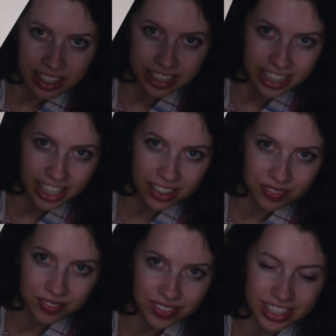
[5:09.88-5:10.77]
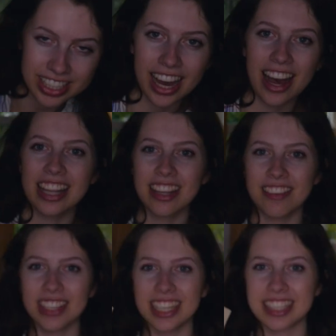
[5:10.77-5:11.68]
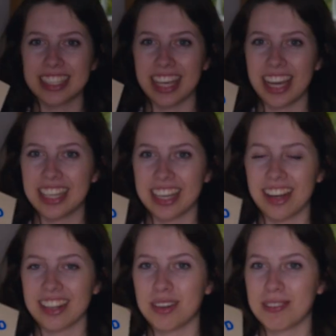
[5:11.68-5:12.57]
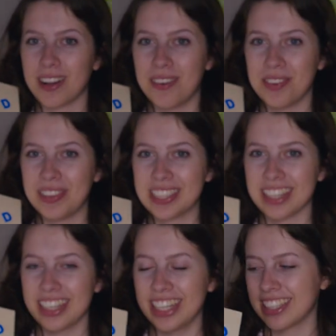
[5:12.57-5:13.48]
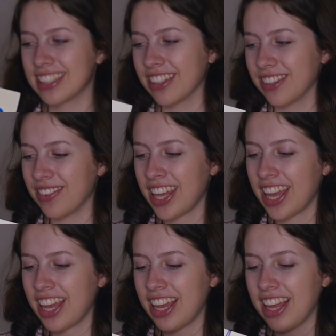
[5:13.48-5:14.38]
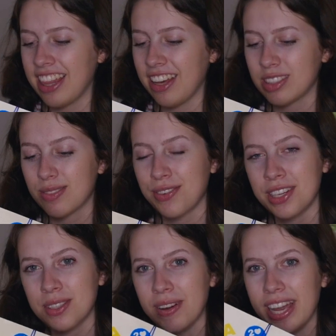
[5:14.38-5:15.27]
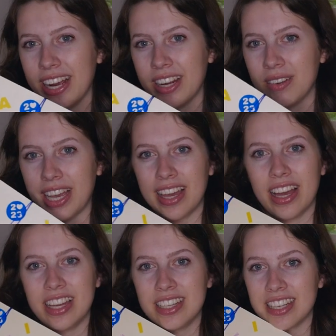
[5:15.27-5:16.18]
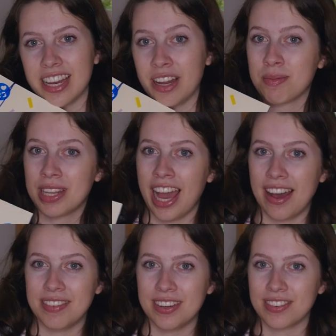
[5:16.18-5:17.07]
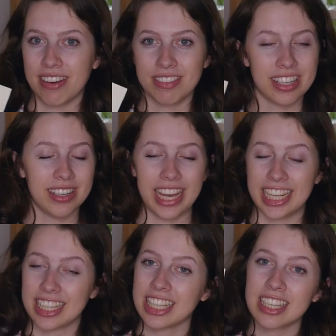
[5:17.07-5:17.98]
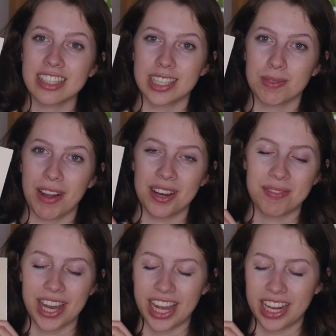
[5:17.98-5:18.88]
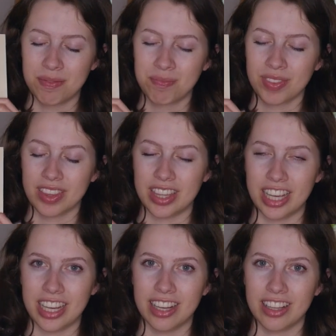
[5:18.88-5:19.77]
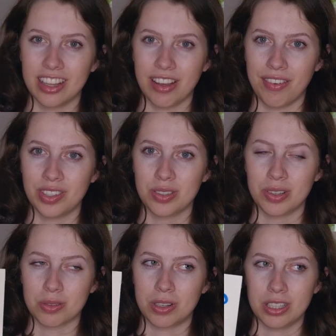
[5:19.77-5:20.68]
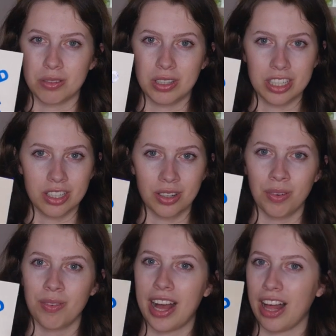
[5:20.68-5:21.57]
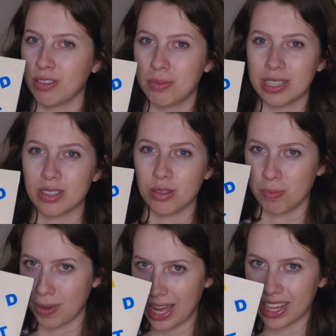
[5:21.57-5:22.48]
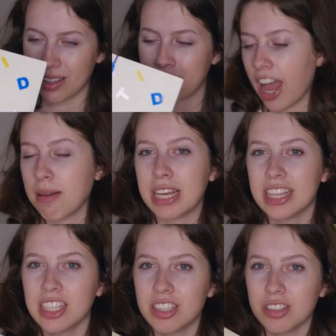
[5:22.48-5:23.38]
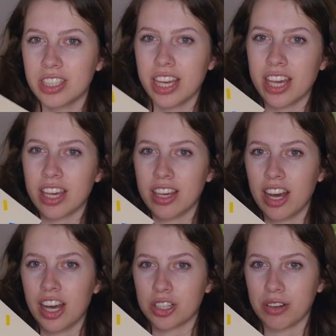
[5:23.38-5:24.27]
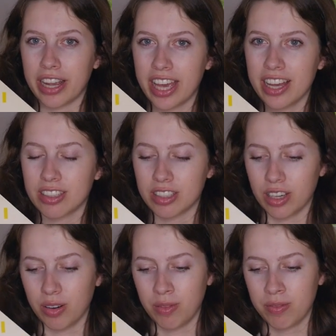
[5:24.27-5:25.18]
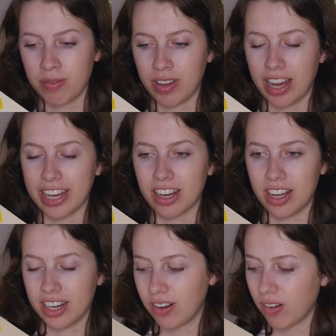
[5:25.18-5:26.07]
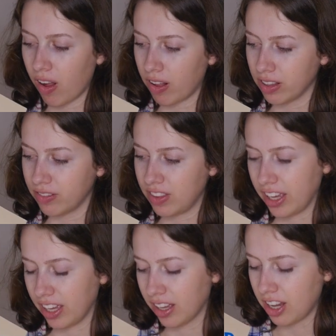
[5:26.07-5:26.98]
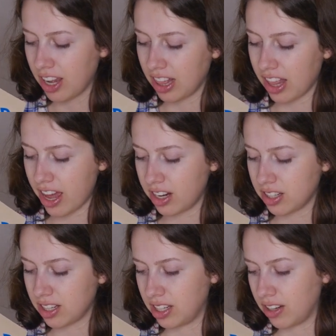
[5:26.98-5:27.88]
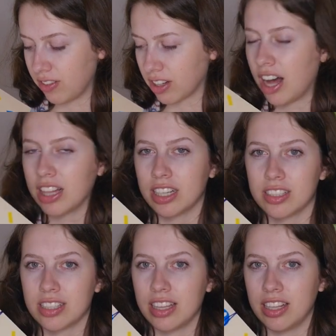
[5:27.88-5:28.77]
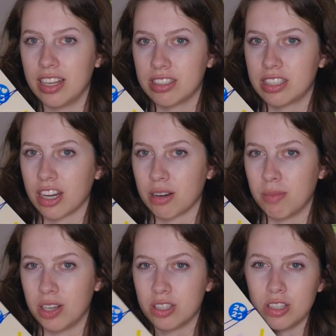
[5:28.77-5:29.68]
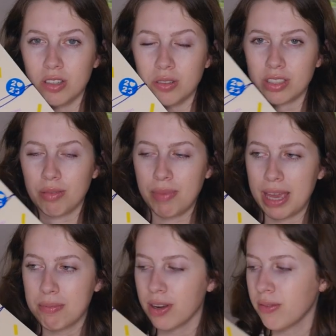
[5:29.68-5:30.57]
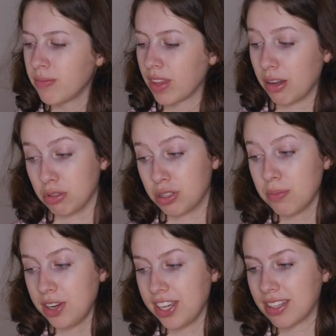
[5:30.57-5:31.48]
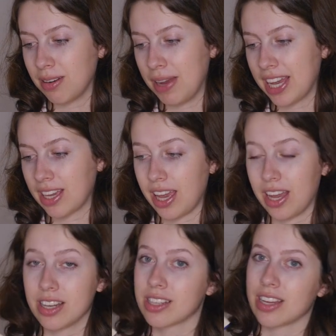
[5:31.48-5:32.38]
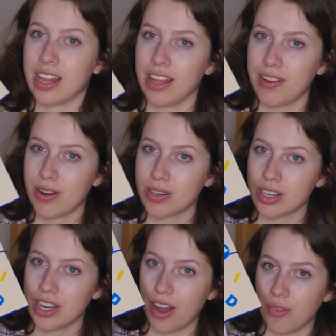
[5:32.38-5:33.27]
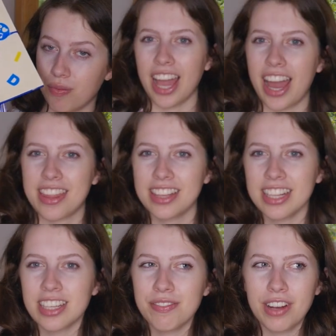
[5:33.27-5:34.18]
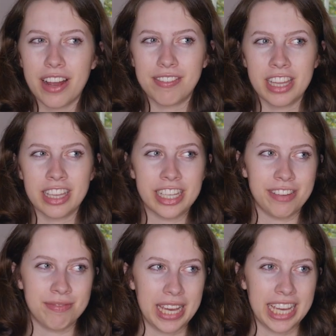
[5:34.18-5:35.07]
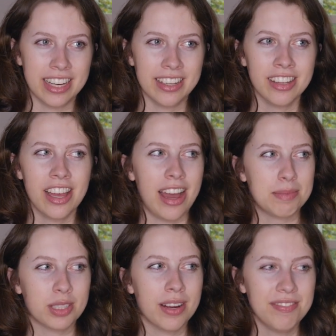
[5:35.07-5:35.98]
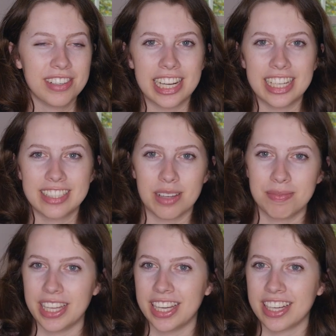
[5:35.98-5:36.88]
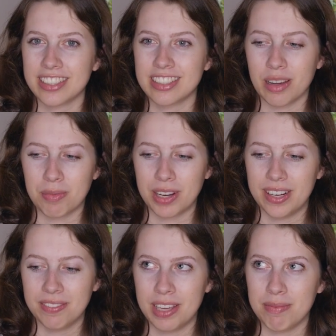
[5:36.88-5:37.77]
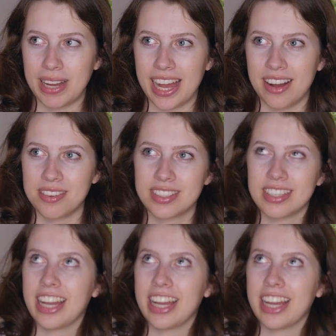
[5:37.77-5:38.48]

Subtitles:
There you go. Yeah, I love this and I got a couple compliments on it, so that was fun to wear and now I'm gonna have it forever. And this is inspired by the Love on Tour 2022 Alphabet Soup bag. I made this using a Cricut, so I cut out all of the letters in different colors and then stuck them onto some paper. It was super easy to make and I love how it turned out. I think that's it for everything that I've made. I'm sure I'm forgetting something somewhere in my house.